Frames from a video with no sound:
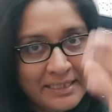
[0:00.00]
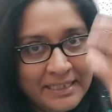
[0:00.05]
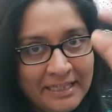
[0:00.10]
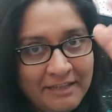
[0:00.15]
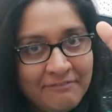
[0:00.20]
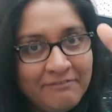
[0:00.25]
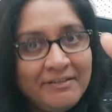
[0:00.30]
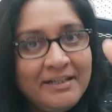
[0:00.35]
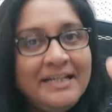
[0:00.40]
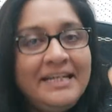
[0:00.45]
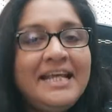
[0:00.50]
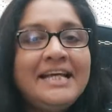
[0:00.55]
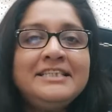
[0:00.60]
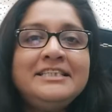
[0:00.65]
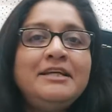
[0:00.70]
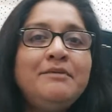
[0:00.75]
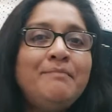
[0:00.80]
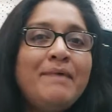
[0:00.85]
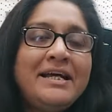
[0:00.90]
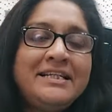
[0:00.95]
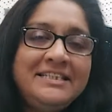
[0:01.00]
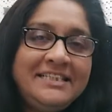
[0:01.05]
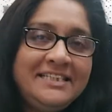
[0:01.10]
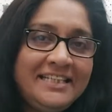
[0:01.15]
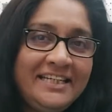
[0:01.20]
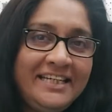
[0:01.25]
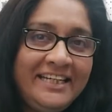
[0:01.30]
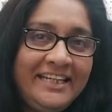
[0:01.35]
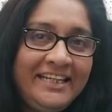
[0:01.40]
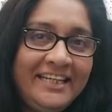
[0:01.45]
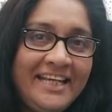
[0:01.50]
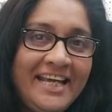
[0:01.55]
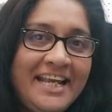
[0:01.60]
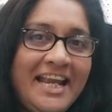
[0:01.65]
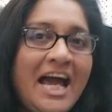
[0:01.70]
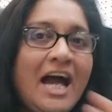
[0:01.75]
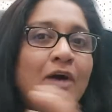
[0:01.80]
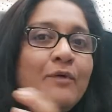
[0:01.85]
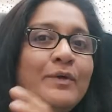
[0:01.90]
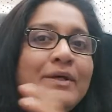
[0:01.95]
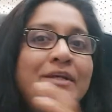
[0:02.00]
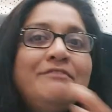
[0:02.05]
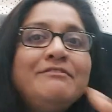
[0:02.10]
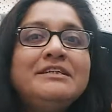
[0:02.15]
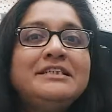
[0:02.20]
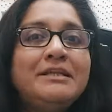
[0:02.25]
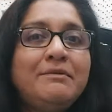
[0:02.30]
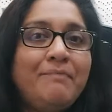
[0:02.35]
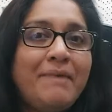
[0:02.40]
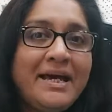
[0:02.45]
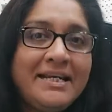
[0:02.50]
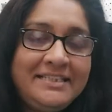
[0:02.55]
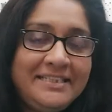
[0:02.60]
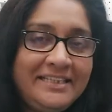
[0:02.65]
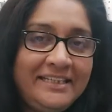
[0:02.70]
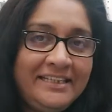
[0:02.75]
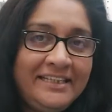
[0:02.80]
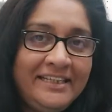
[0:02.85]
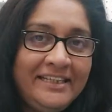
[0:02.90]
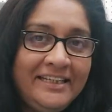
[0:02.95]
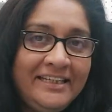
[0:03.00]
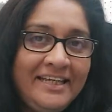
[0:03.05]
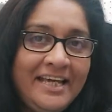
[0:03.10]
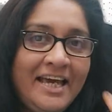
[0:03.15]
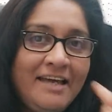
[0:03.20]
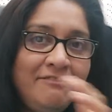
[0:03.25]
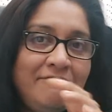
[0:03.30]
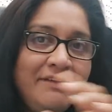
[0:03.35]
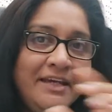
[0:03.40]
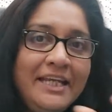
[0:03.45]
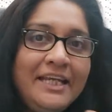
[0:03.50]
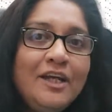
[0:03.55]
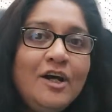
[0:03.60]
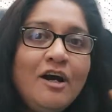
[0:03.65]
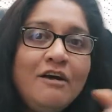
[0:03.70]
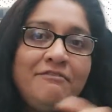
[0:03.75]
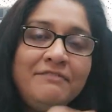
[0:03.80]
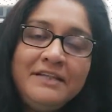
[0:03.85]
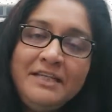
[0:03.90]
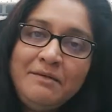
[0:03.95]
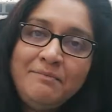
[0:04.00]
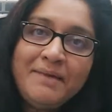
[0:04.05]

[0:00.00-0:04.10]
given as imaginary, and how it was imagined. And very often